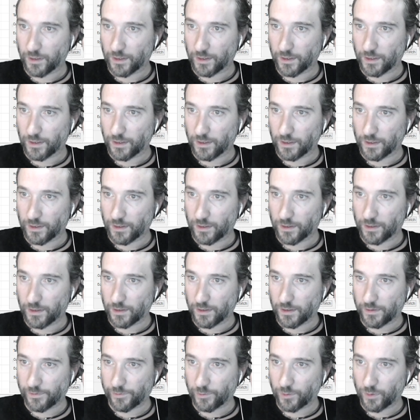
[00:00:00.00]

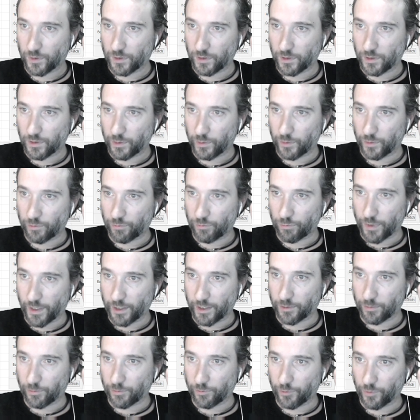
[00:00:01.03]
I've got a load of
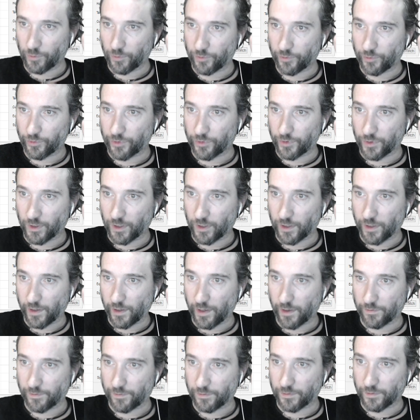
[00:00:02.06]
random fonts that I
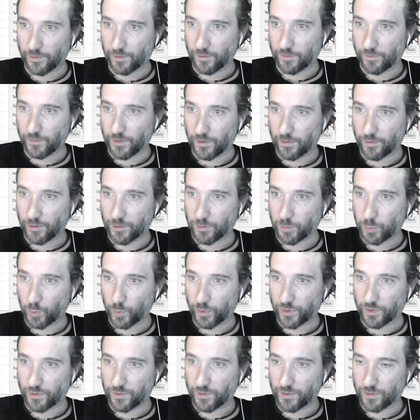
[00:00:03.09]
have at various
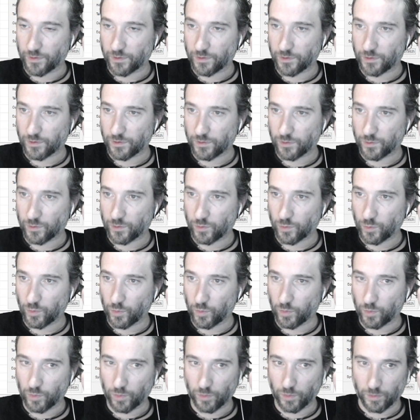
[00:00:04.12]
points
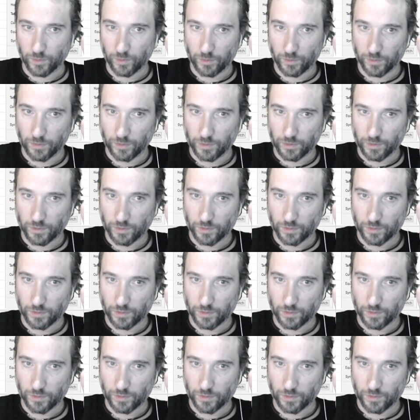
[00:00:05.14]
installed.